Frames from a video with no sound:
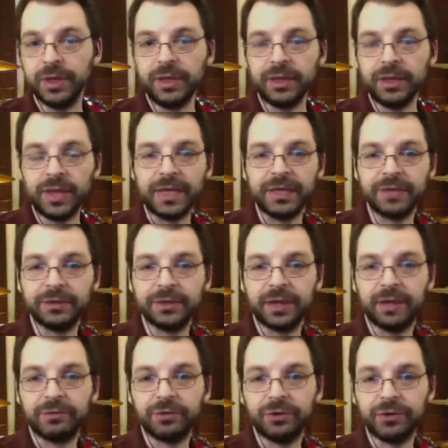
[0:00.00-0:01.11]
the ideas that
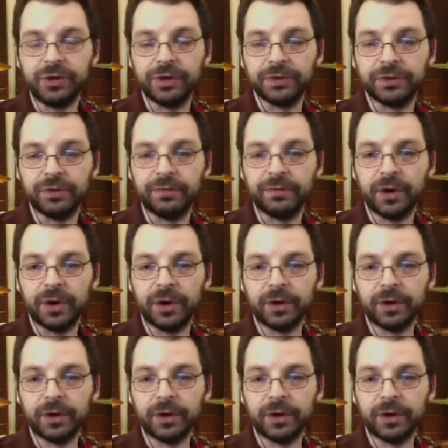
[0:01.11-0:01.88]
I've shown you here so far.